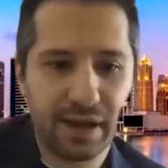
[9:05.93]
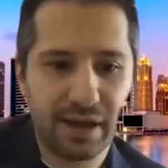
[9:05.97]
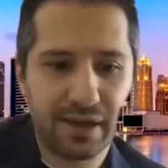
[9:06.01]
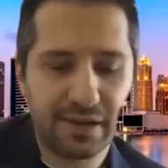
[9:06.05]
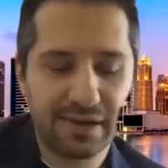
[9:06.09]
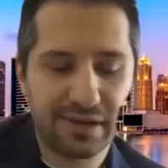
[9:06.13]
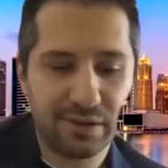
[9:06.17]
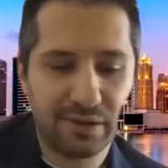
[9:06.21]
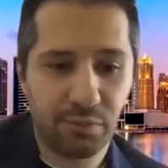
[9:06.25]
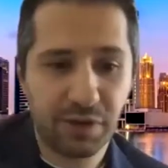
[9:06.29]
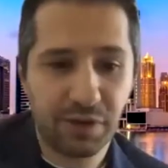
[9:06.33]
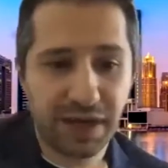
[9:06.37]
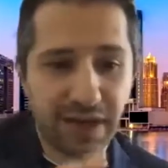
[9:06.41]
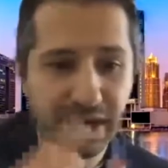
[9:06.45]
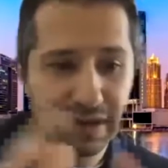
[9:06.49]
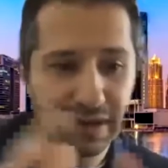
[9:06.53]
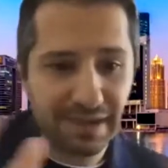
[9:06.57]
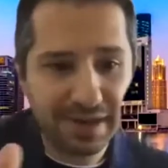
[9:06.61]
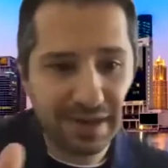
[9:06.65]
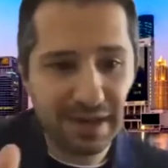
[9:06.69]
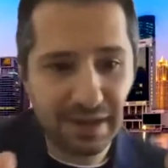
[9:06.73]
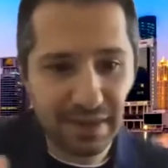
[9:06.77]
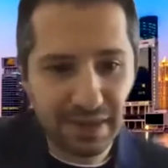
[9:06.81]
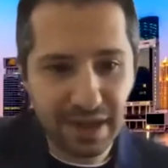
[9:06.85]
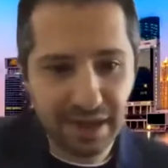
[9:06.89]
so we can
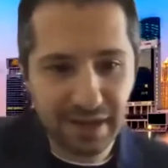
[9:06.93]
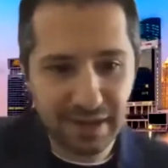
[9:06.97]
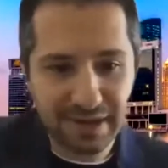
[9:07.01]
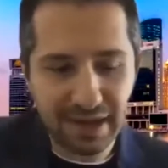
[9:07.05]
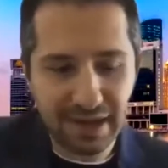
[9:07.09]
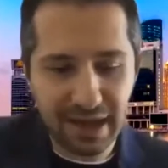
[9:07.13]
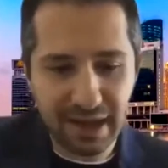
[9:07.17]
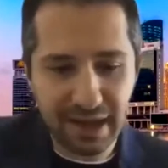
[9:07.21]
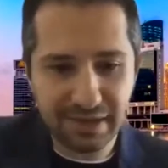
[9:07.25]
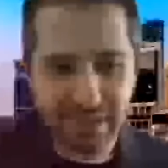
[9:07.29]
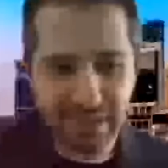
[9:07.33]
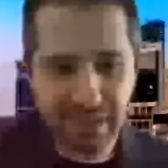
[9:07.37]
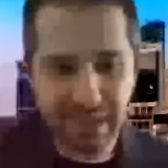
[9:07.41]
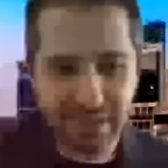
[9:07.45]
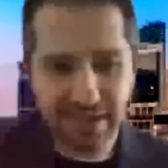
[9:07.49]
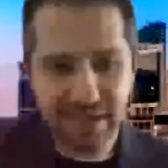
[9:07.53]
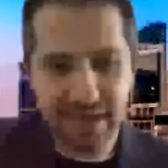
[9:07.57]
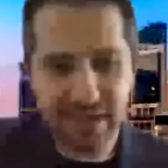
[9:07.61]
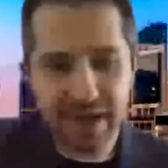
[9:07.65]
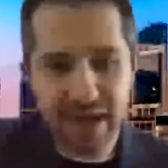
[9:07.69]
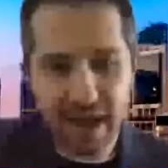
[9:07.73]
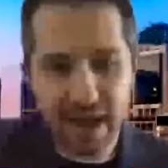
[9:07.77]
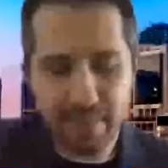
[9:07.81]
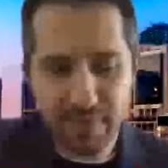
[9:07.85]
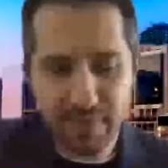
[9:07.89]
see things as
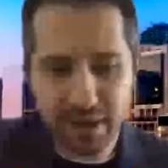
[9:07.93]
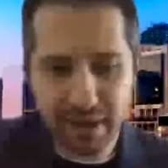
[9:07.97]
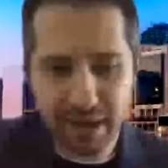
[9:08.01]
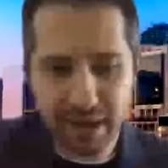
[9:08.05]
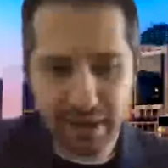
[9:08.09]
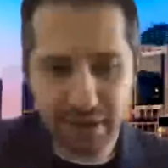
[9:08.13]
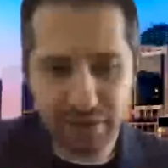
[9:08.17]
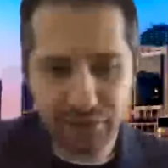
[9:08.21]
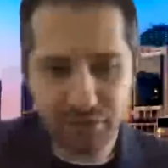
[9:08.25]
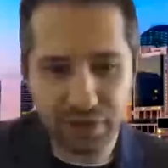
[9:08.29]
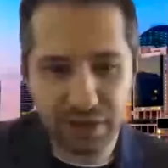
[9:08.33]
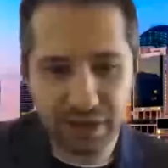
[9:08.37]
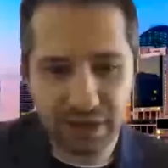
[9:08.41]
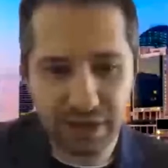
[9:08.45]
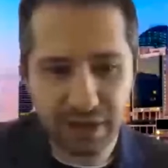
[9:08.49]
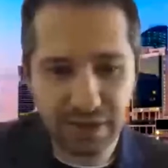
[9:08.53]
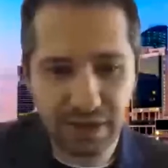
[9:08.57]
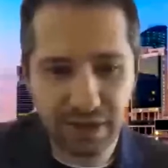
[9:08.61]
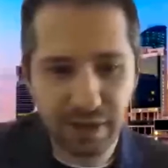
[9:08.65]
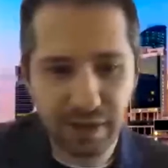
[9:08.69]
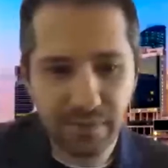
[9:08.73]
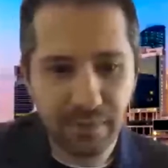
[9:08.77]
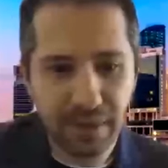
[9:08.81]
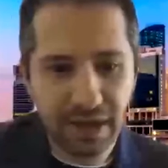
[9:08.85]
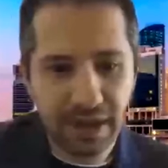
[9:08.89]
they happen at real
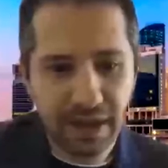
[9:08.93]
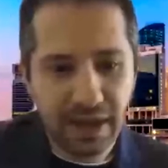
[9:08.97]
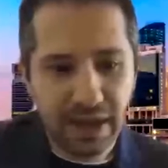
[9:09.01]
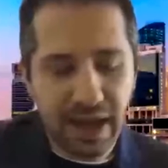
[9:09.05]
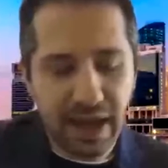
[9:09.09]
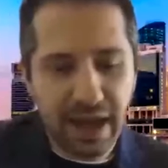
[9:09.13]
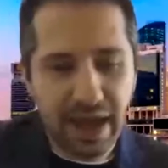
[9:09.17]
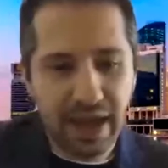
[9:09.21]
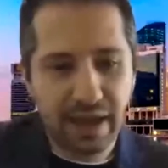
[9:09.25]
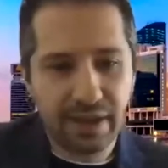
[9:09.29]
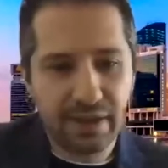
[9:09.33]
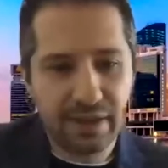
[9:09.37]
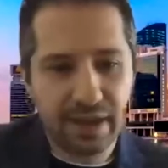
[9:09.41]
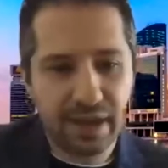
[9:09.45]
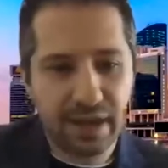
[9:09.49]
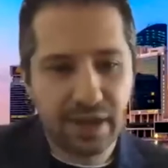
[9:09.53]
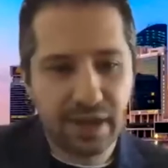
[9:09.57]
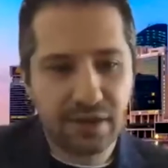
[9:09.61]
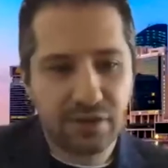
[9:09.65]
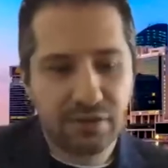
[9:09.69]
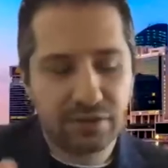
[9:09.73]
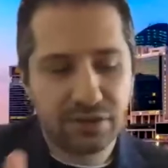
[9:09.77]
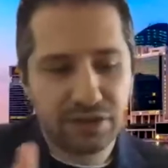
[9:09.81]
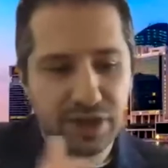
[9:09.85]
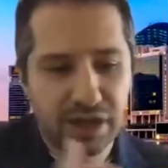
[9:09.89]
time, and in
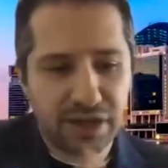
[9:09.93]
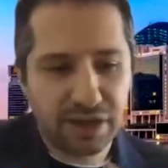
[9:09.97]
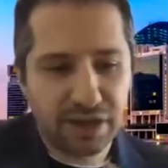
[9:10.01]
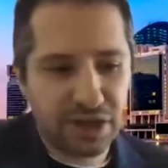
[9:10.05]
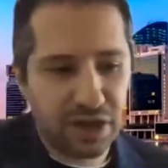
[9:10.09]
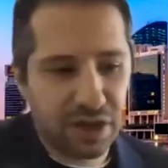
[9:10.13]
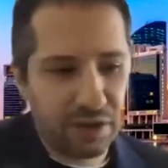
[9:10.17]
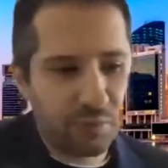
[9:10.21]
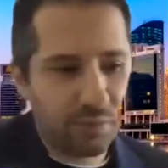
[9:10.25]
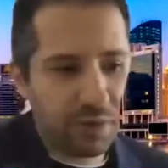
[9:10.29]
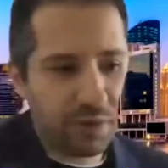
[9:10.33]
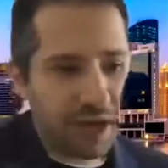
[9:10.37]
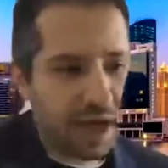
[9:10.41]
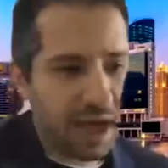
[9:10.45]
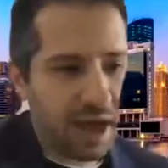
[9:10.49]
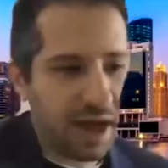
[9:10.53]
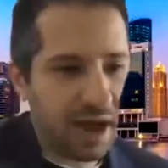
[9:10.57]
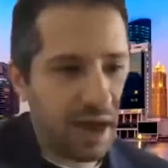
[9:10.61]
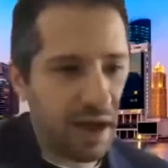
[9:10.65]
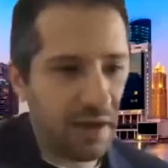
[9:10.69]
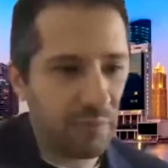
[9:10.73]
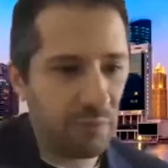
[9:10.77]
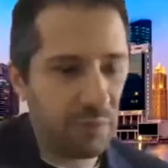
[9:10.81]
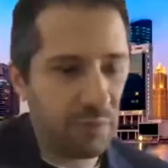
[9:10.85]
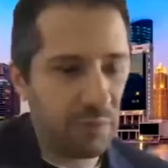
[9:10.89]
conjunction we
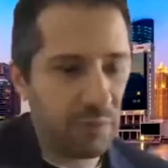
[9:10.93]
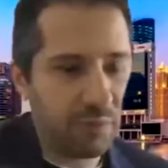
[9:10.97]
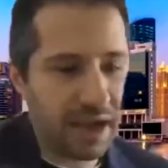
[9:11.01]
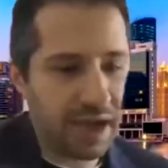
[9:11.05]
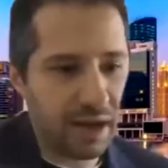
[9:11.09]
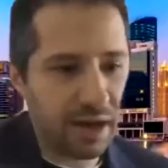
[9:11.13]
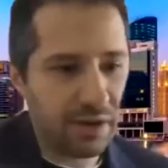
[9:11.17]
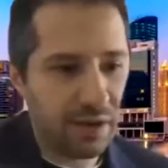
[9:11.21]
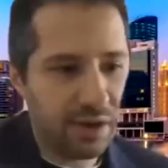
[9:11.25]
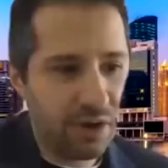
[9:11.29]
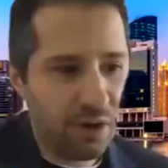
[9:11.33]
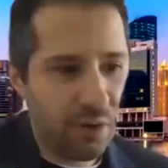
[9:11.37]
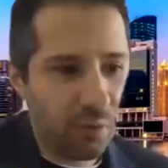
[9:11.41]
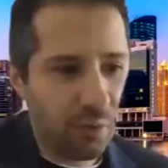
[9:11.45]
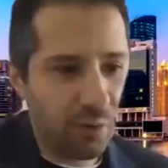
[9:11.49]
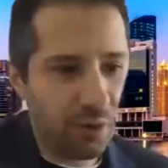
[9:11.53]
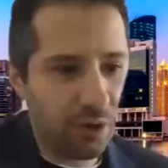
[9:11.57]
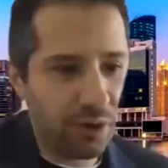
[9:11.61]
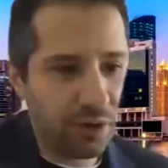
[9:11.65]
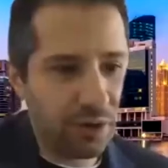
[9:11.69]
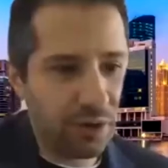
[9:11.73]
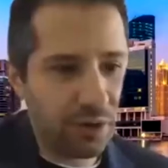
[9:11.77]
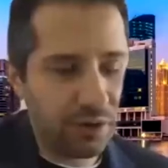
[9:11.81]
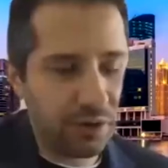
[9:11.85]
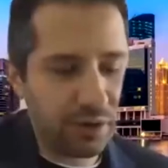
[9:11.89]
can
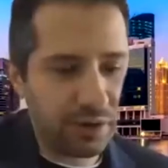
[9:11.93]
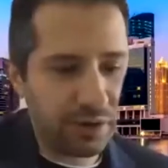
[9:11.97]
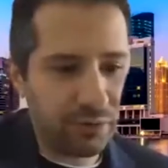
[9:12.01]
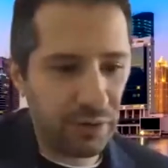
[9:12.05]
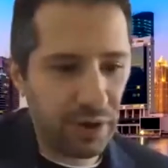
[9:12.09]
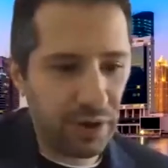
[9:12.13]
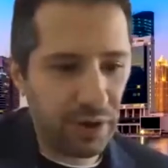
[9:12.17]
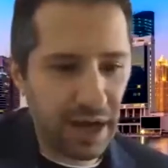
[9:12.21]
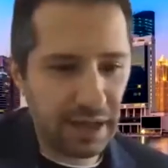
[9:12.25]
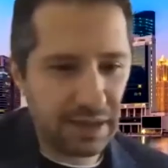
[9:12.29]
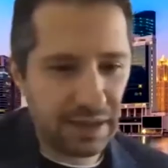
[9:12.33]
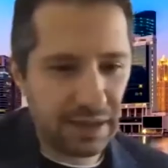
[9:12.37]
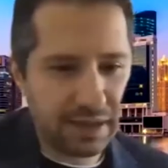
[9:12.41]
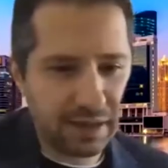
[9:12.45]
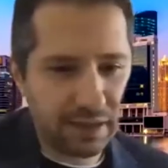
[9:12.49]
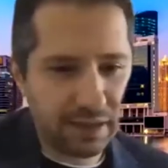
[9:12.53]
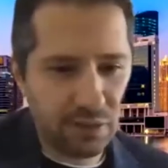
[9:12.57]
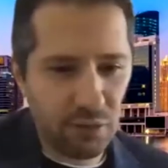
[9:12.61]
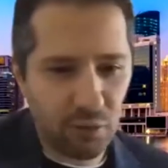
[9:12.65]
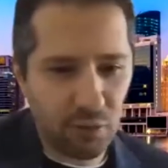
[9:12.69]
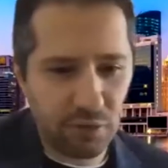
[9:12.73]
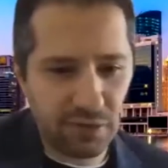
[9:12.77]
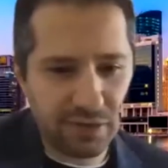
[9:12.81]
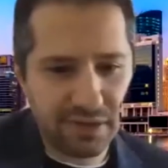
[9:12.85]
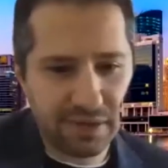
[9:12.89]
work on creating
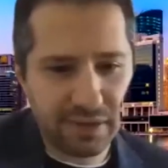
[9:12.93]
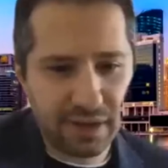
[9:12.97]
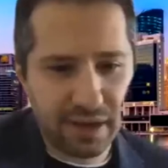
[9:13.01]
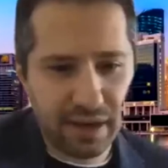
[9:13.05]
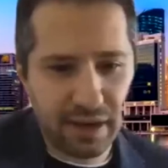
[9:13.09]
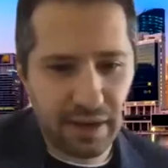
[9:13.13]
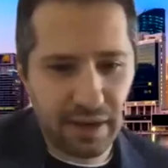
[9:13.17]
those